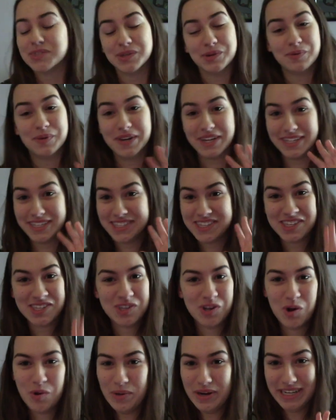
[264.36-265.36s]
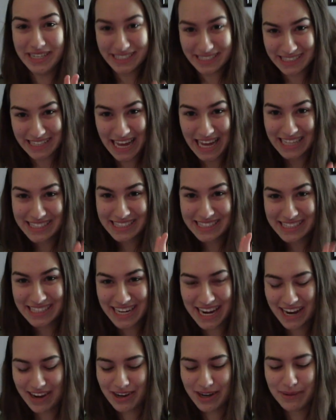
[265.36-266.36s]
So many sassy
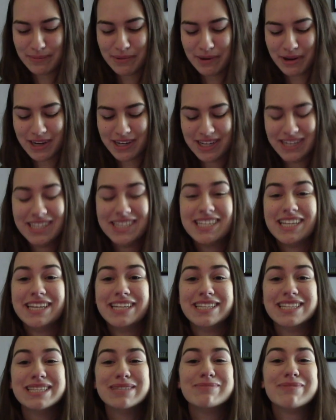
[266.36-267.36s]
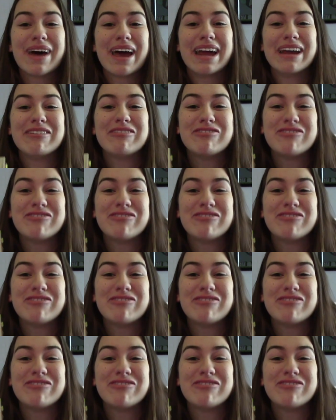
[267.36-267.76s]
Harry parts. It's my